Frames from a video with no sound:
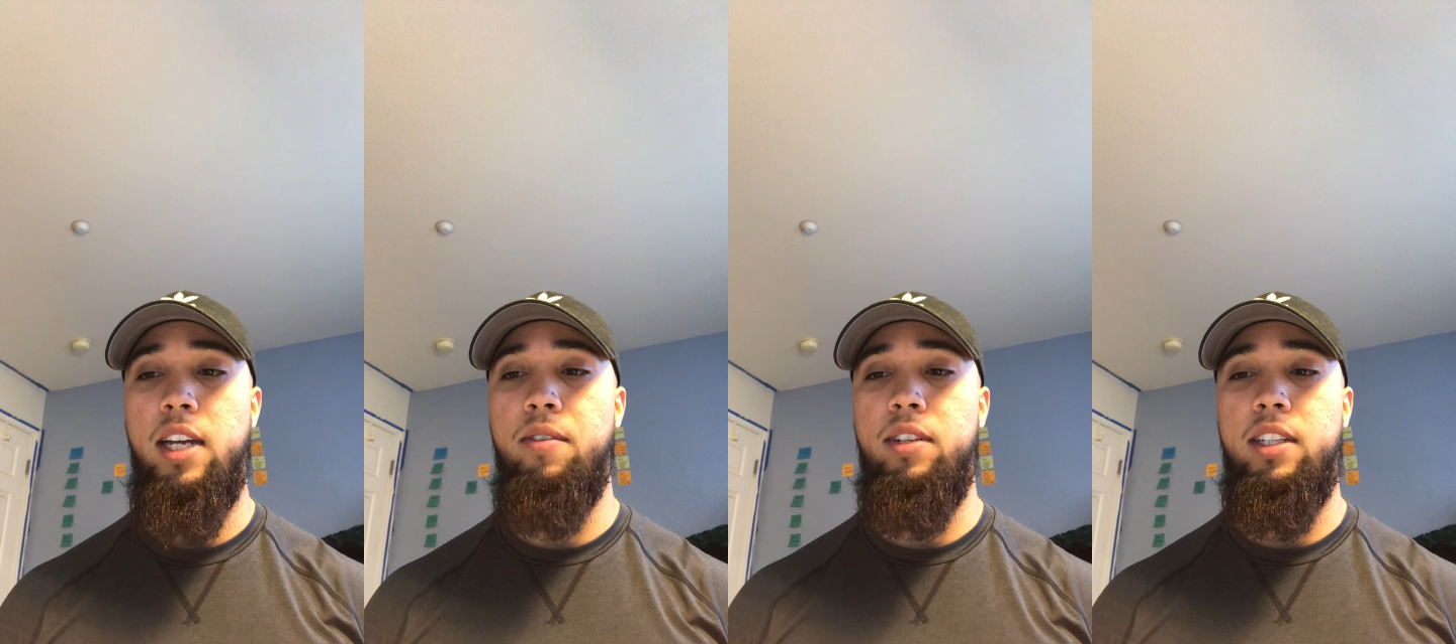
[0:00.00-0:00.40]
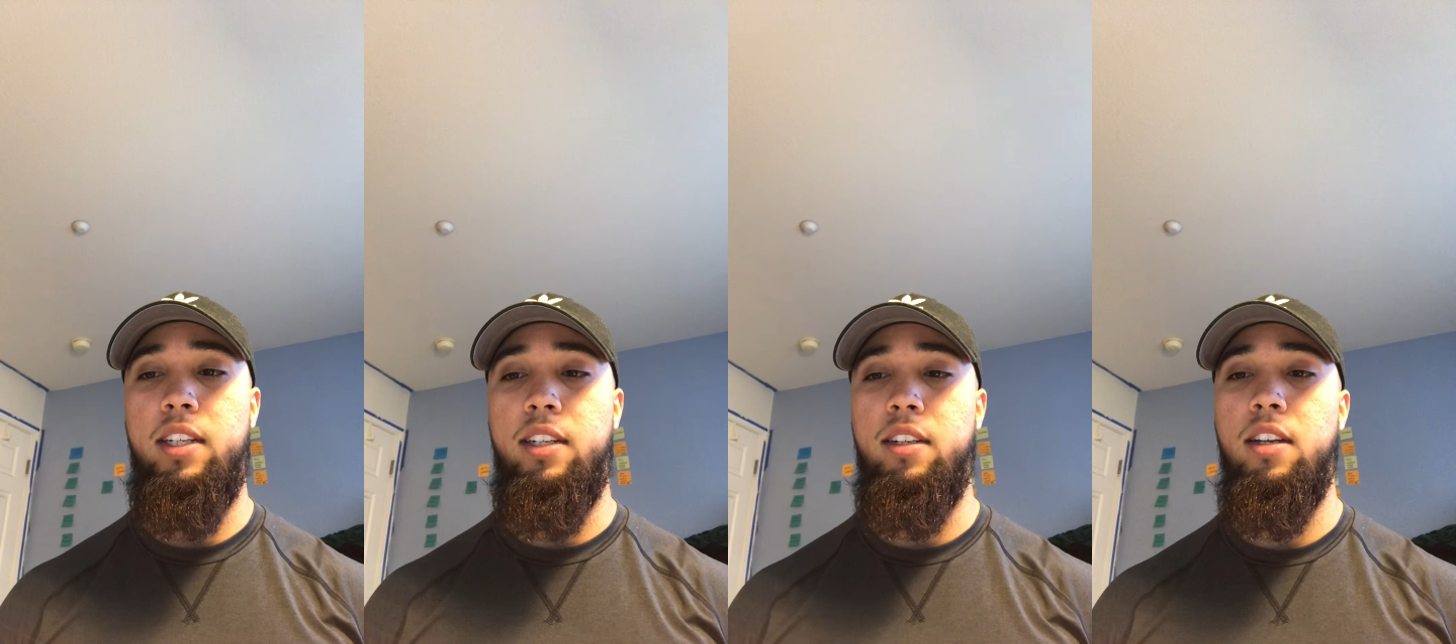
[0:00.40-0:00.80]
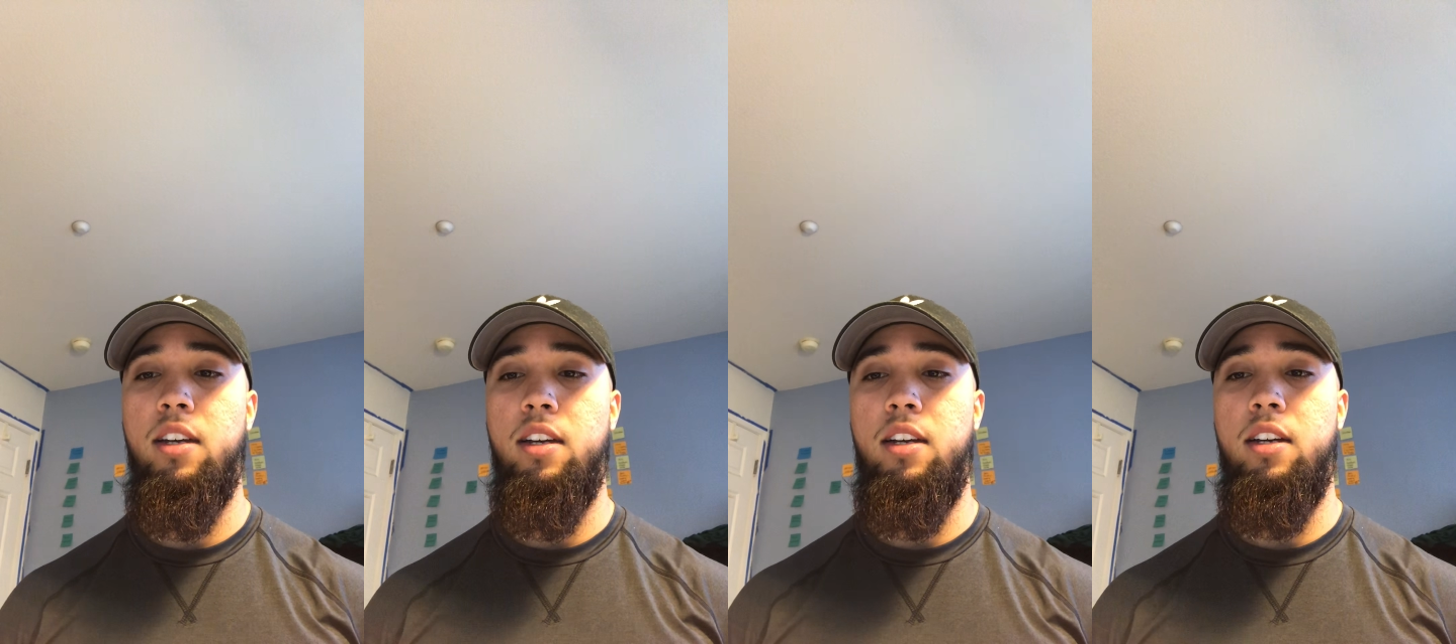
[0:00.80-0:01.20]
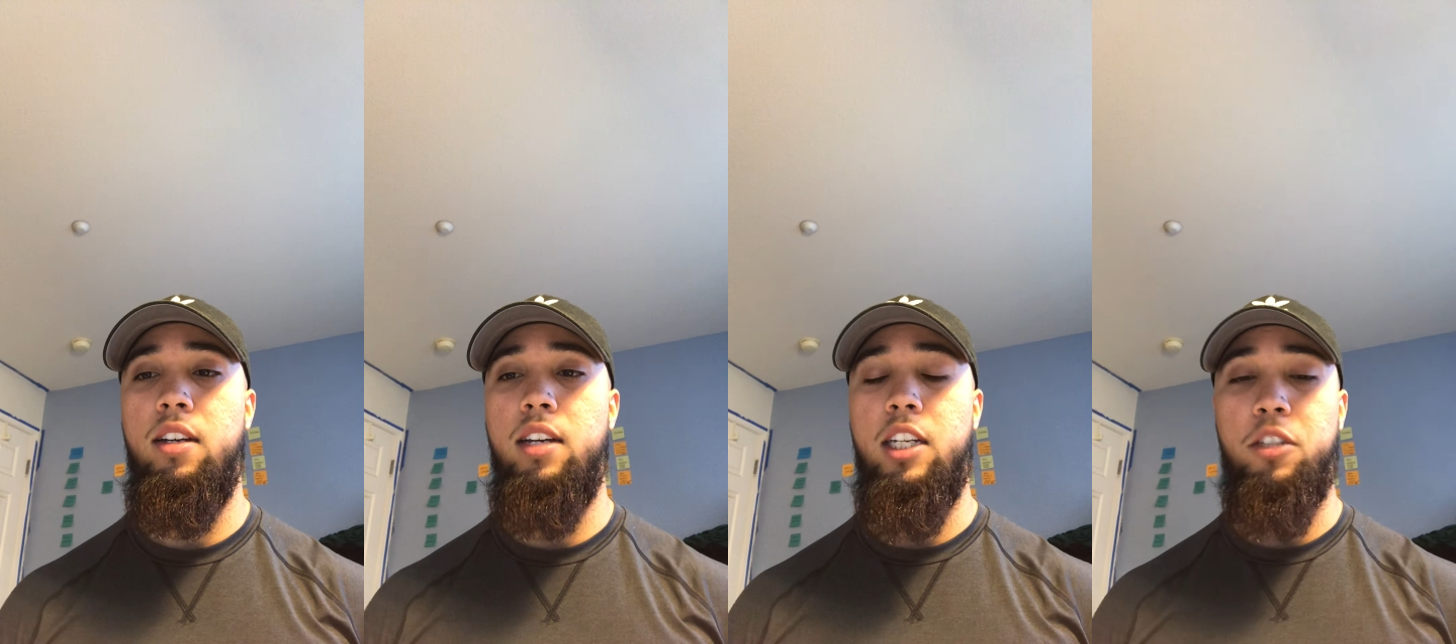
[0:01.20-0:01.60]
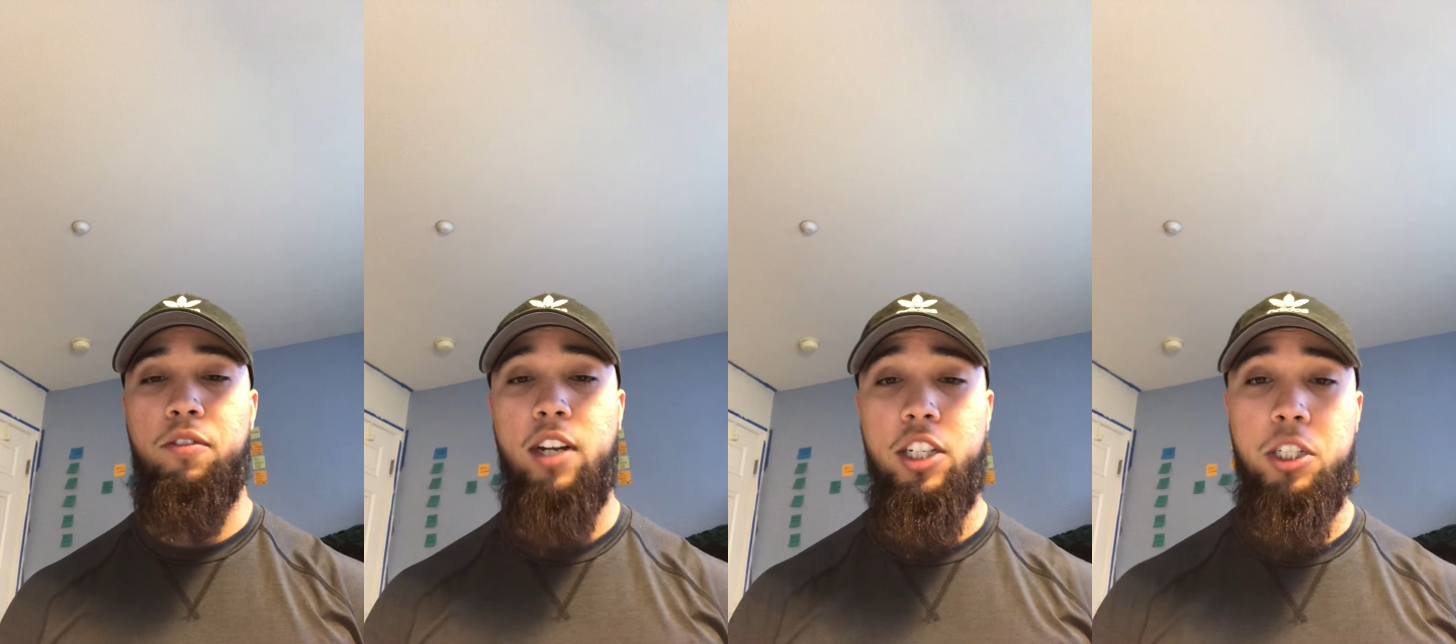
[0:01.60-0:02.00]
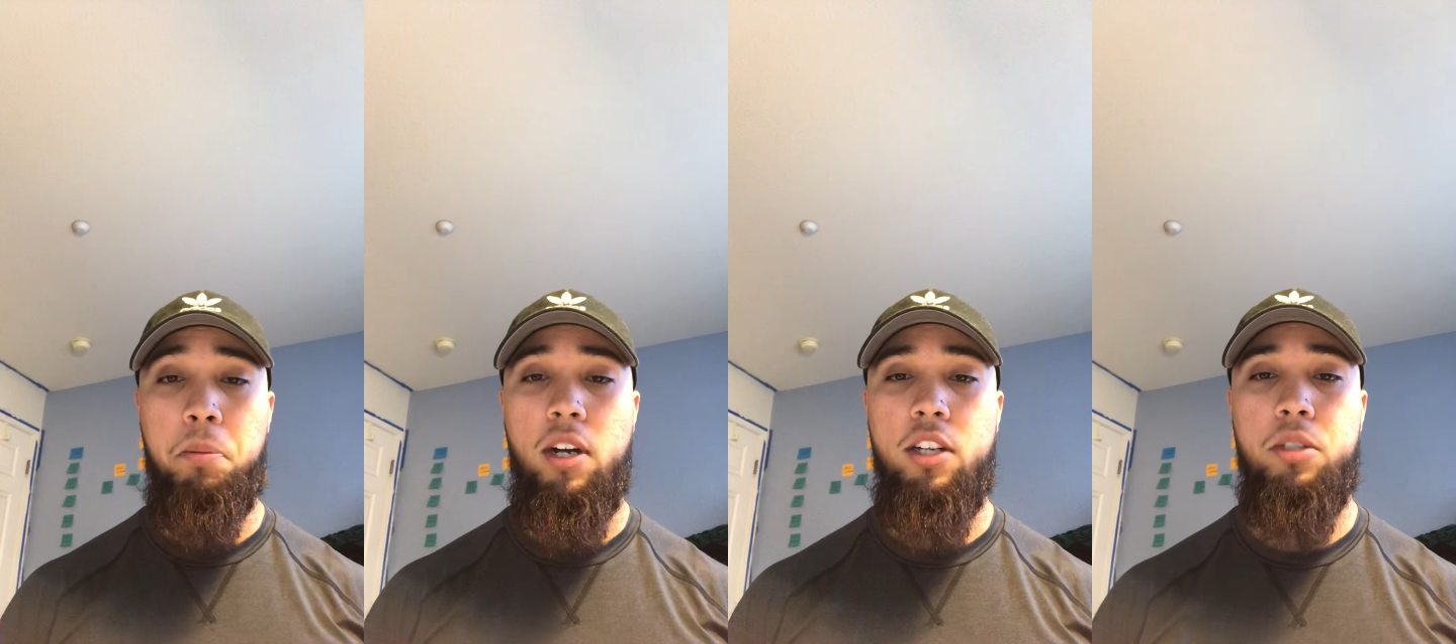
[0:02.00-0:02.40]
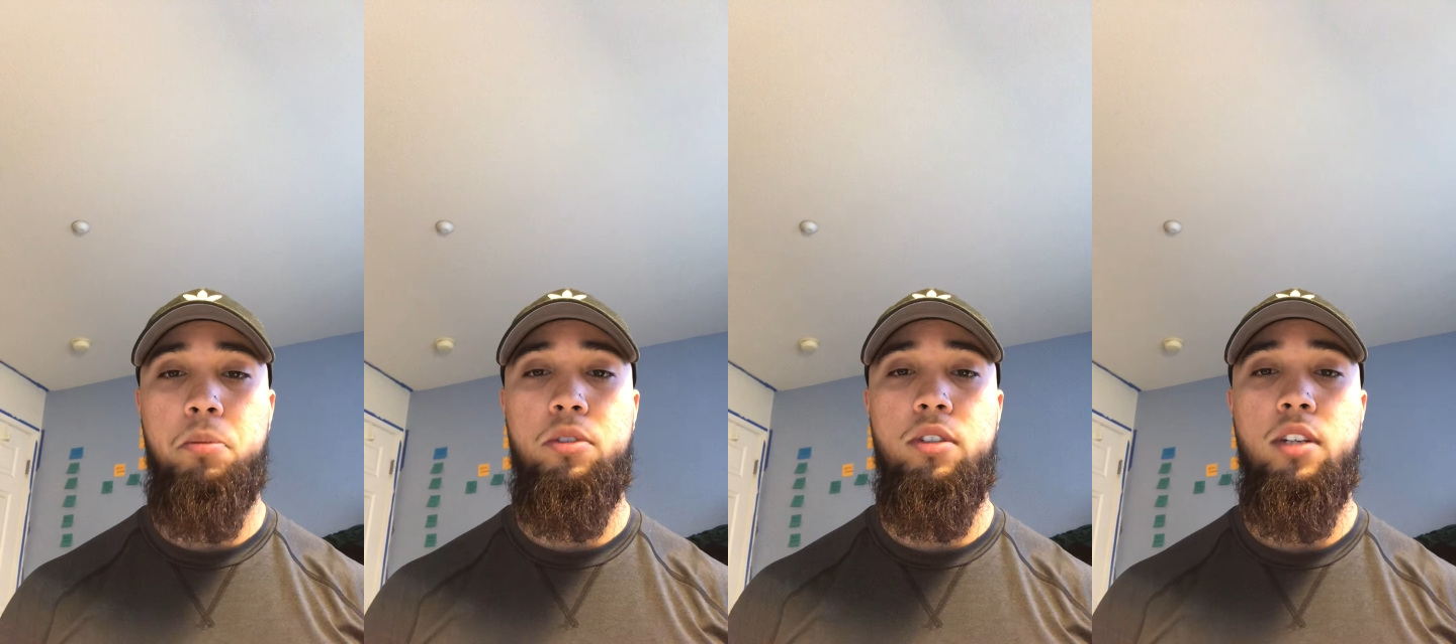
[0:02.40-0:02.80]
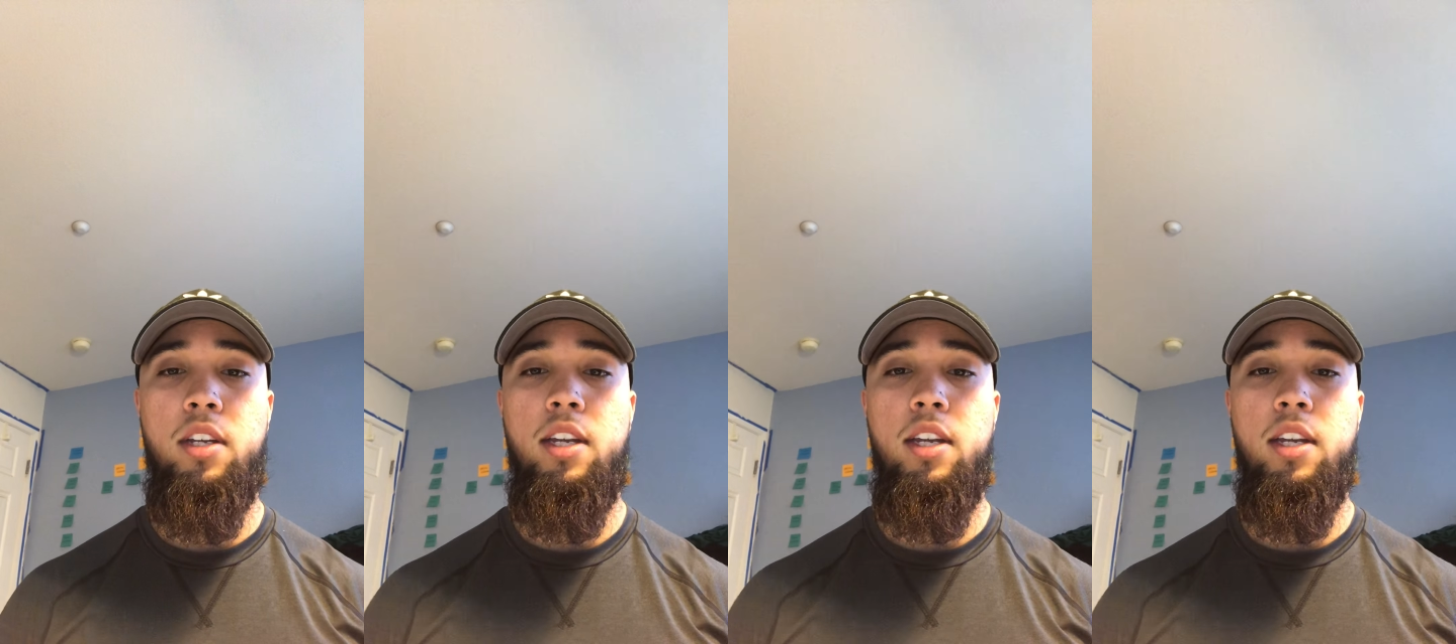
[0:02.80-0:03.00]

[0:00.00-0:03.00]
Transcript: everything as fresh as possible,